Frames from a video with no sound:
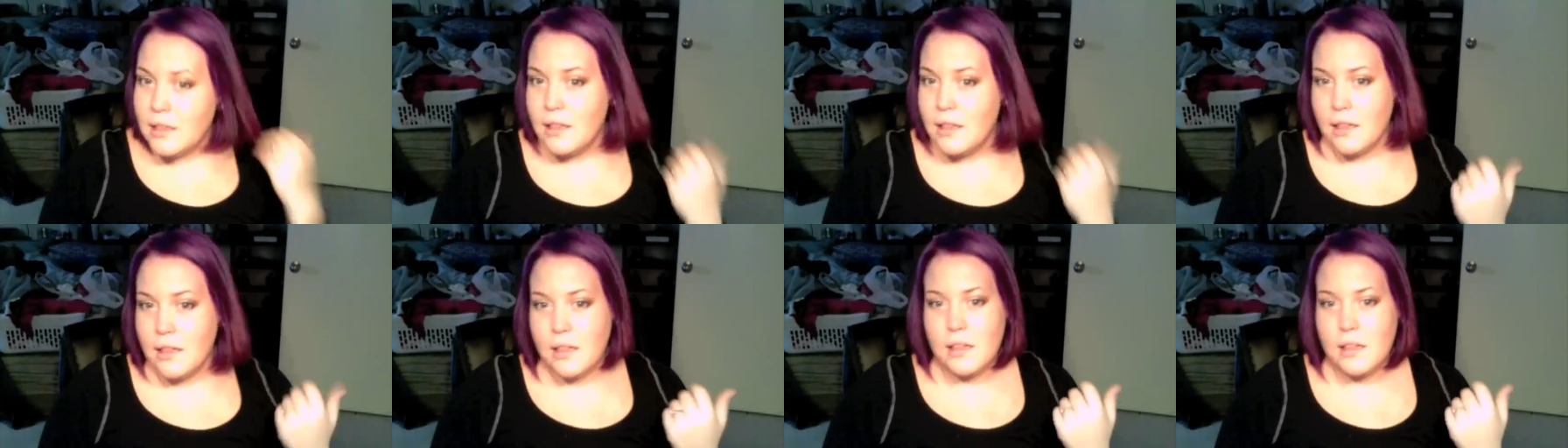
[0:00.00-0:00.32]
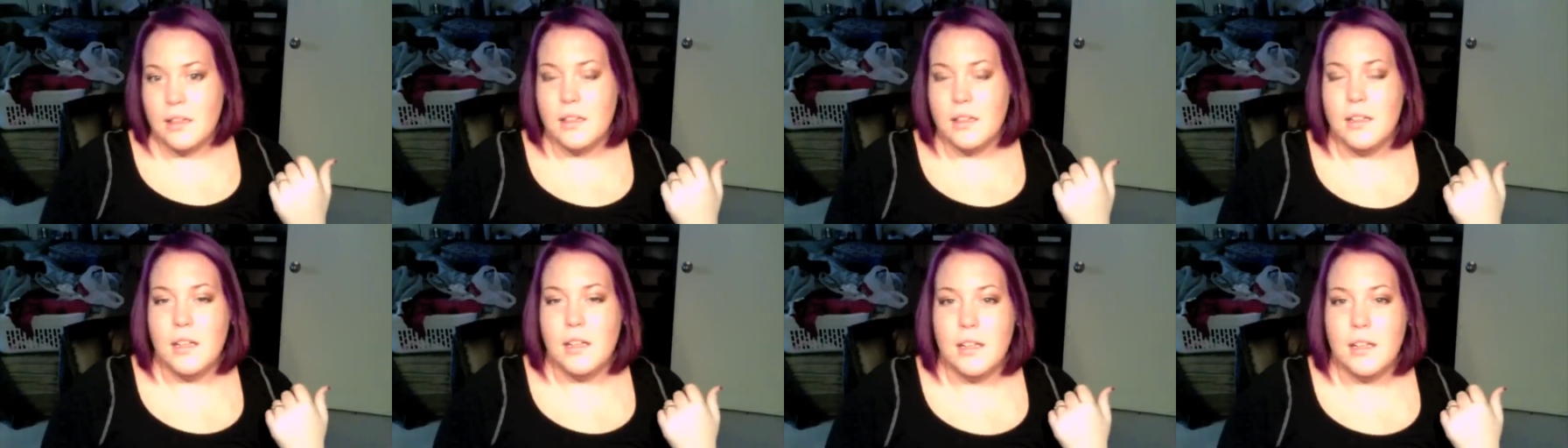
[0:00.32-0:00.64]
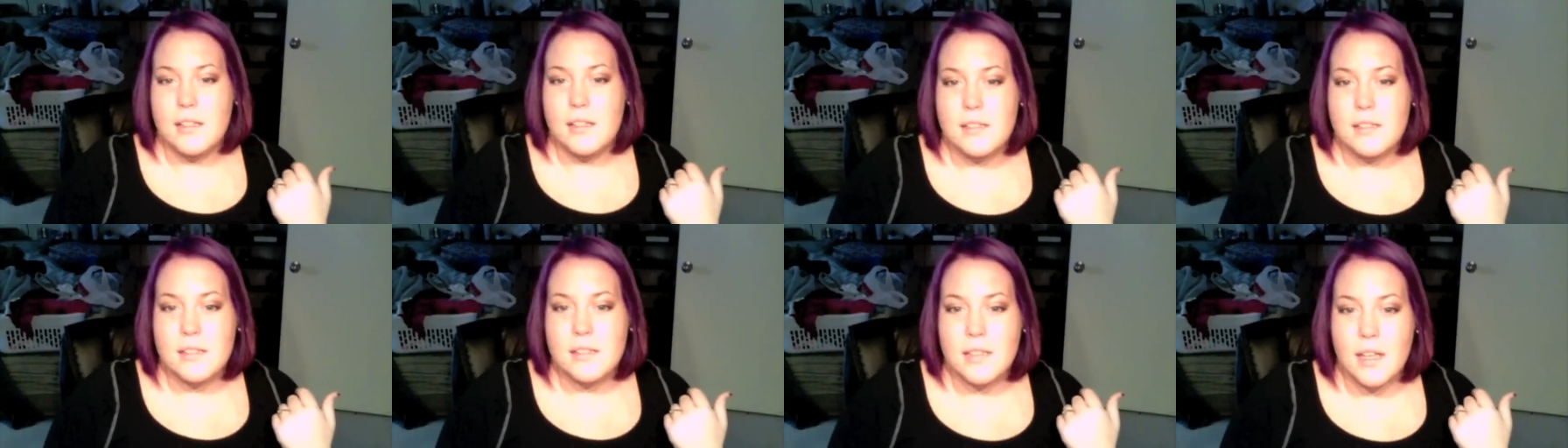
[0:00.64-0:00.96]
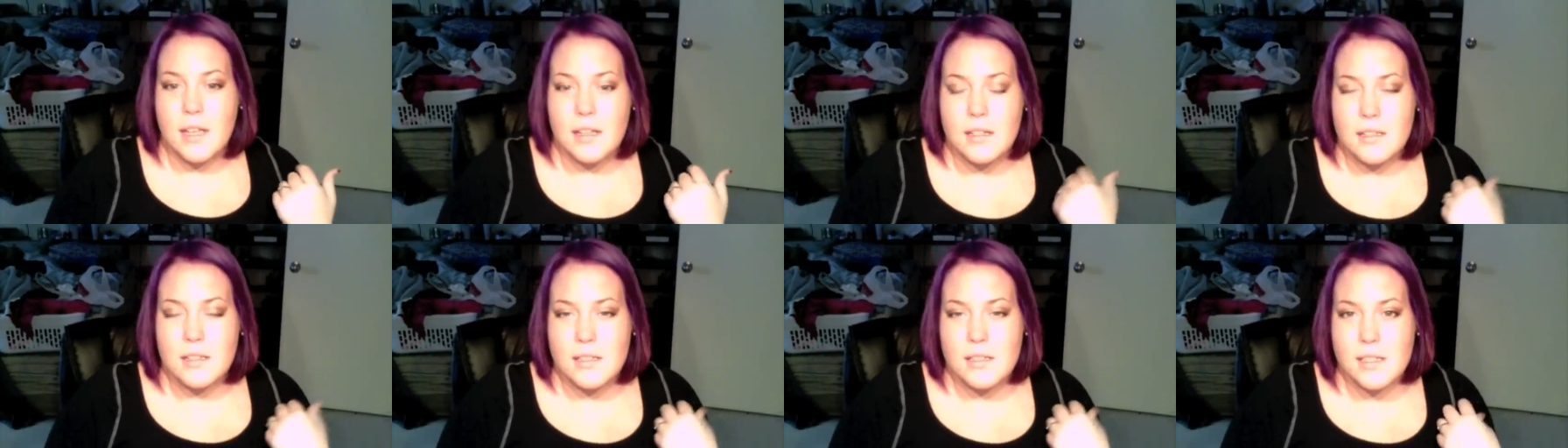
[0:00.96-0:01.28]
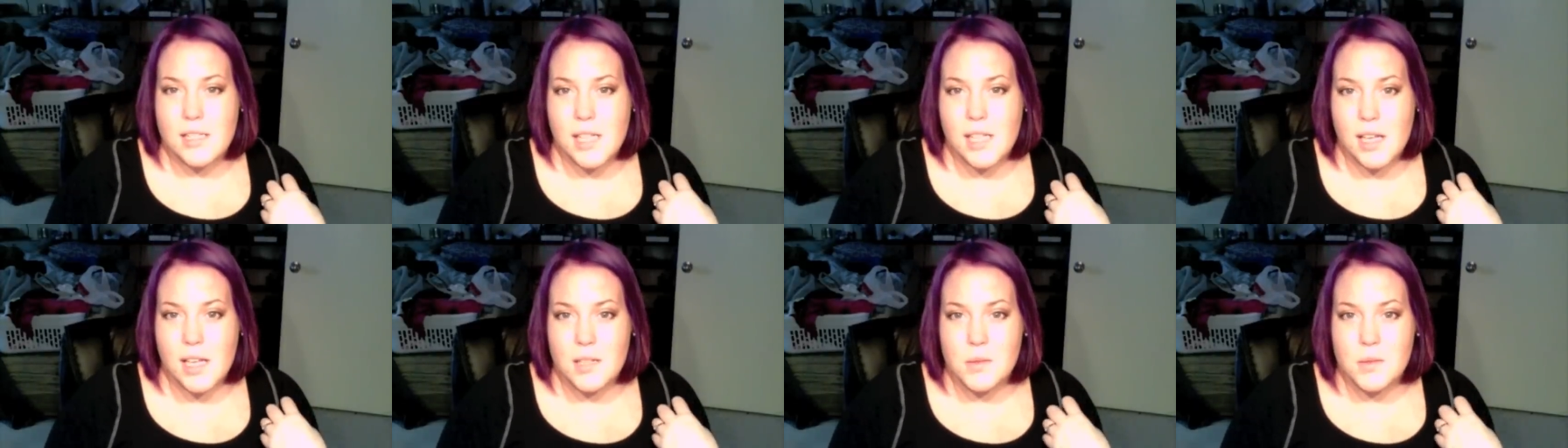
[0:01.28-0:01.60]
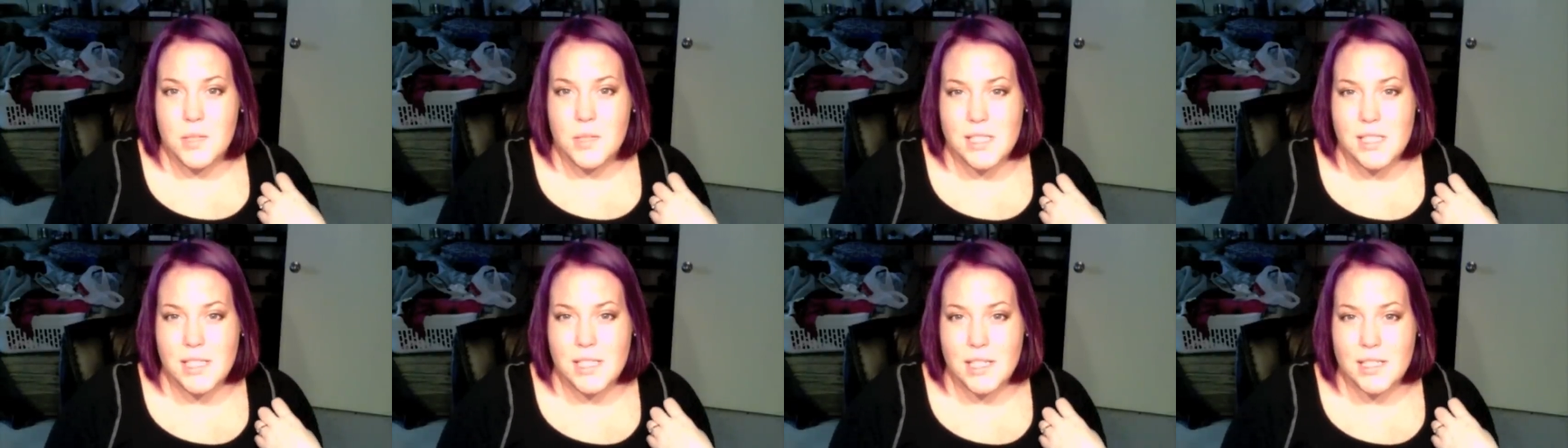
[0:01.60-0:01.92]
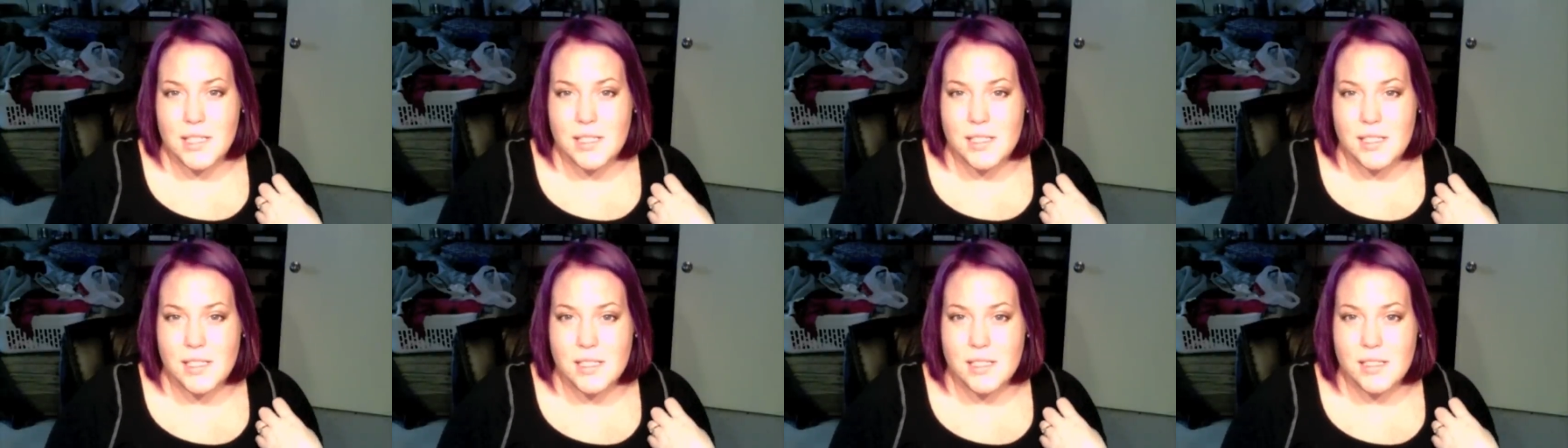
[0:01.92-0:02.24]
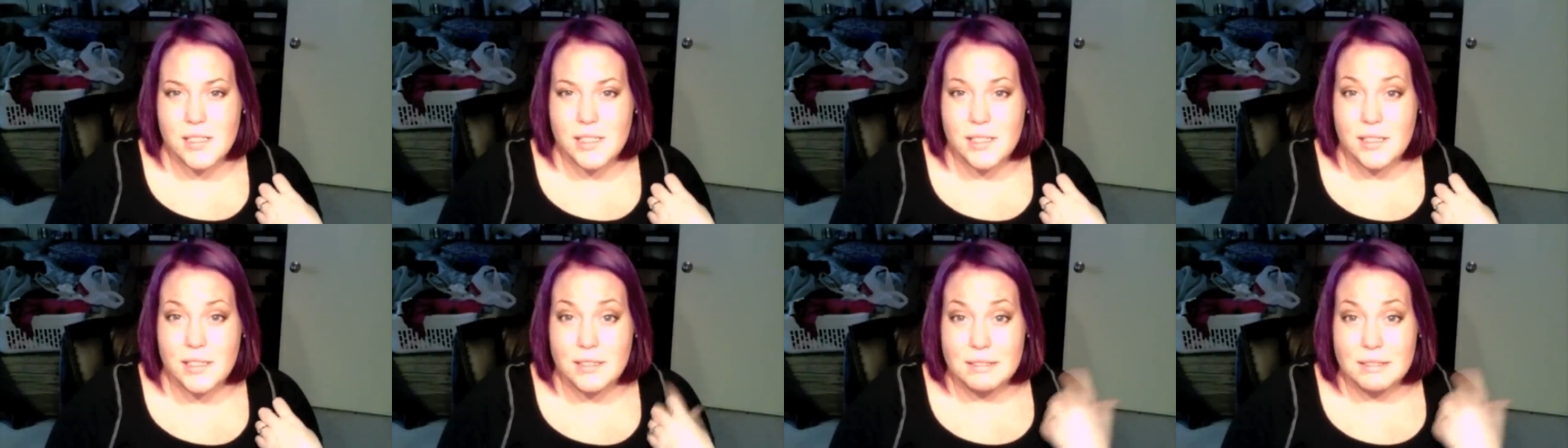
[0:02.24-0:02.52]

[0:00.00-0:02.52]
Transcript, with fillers: and then I guess kind of decide what's next